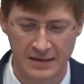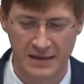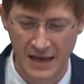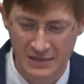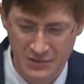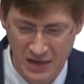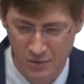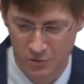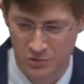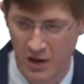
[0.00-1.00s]
And as they
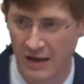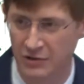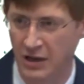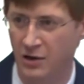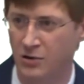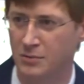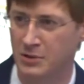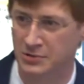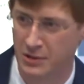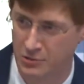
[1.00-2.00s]
were driving home
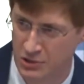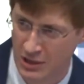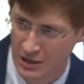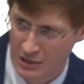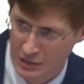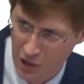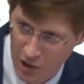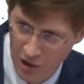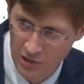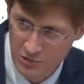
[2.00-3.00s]
on those
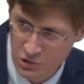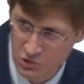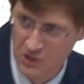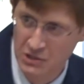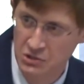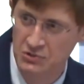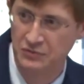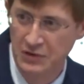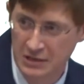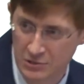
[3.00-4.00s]
long stretches
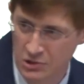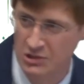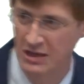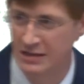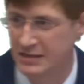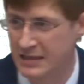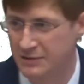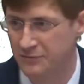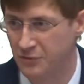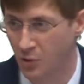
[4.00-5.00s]
of interstate
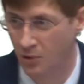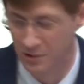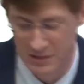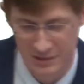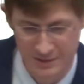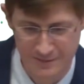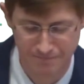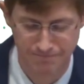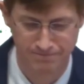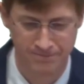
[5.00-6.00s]
in Florida,
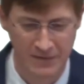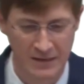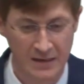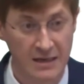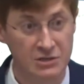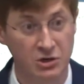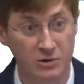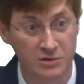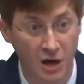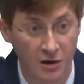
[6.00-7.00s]
he
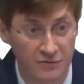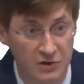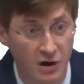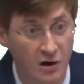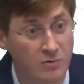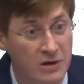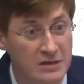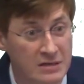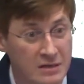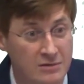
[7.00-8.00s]
turned off the car
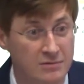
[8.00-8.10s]
radio.